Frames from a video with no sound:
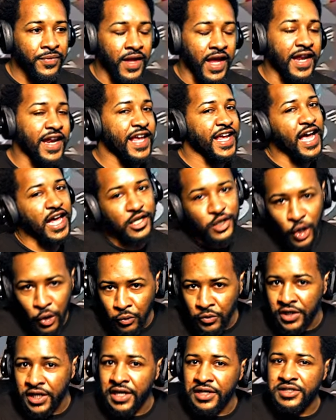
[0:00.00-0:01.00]
and they got low
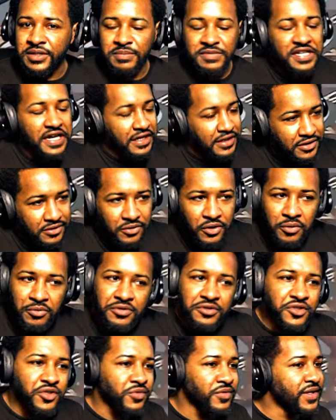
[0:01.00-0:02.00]
kicks. I'm telling you,
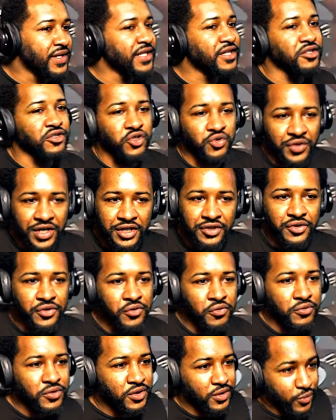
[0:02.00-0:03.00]
get the street
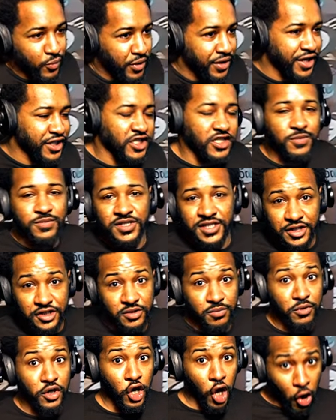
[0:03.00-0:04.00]
dudes. You want to see
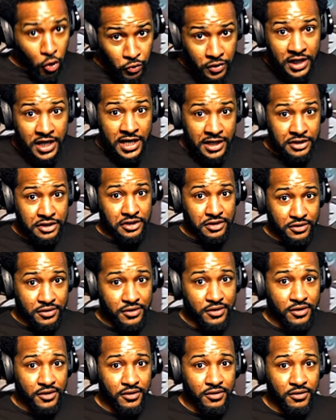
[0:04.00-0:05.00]
some low kicks
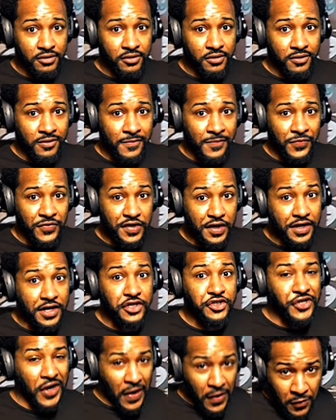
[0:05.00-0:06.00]
to the
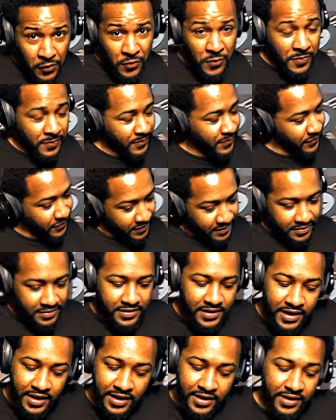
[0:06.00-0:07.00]
dome?
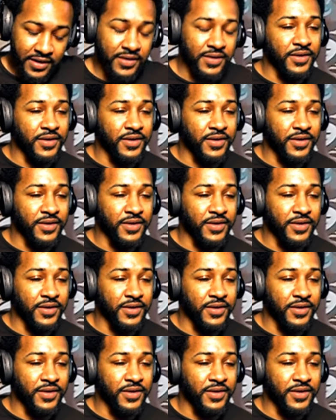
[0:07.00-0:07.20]
Yeah.